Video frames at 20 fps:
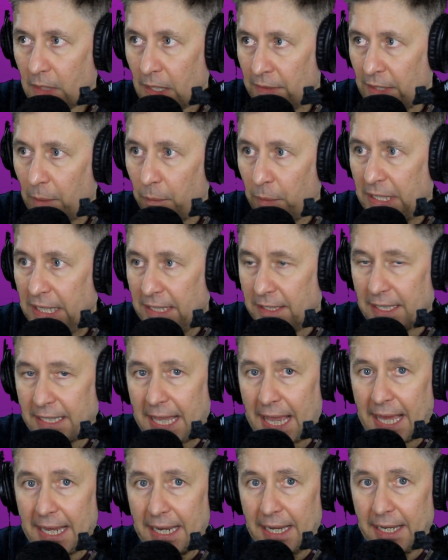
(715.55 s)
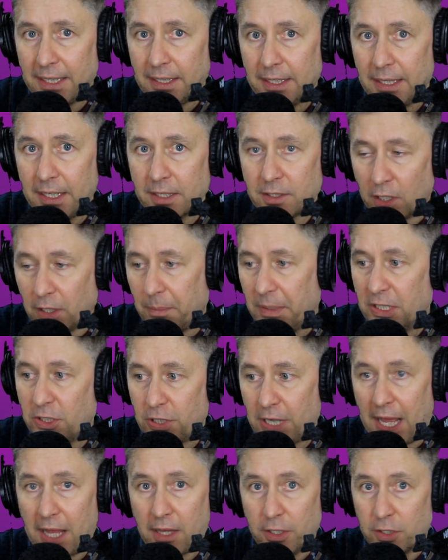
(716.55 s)
that we need to get it is going to be
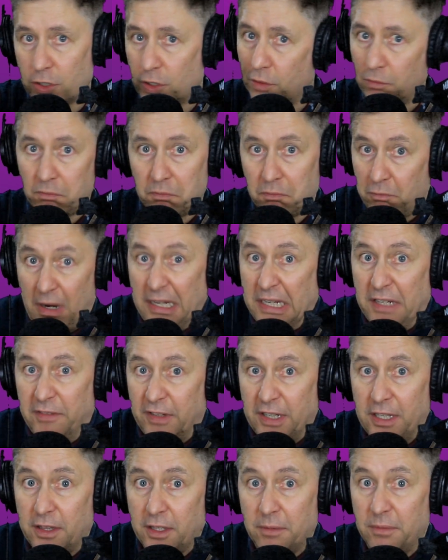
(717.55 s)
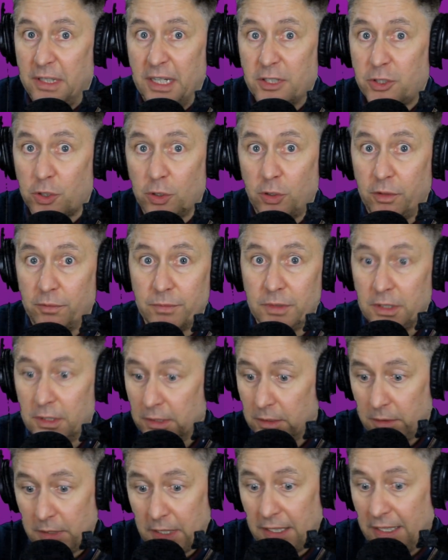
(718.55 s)
challenged right even in the initial
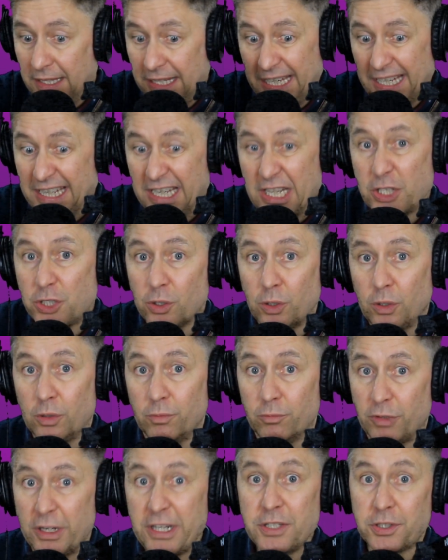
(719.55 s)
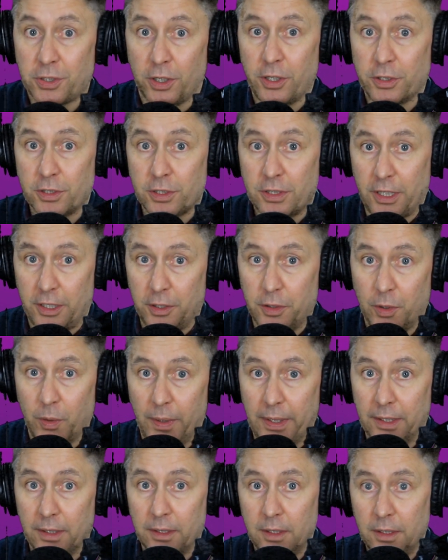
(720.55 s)
the initial research that you're
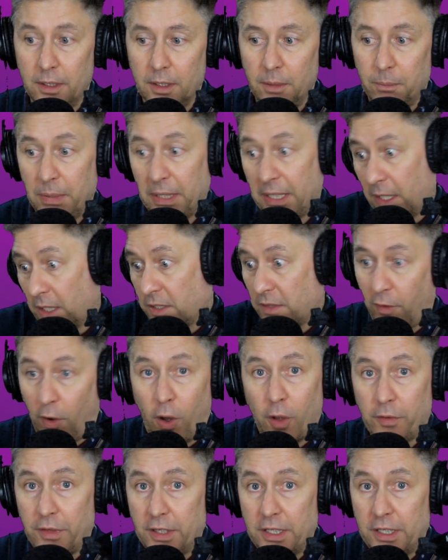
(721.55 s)
doing because of all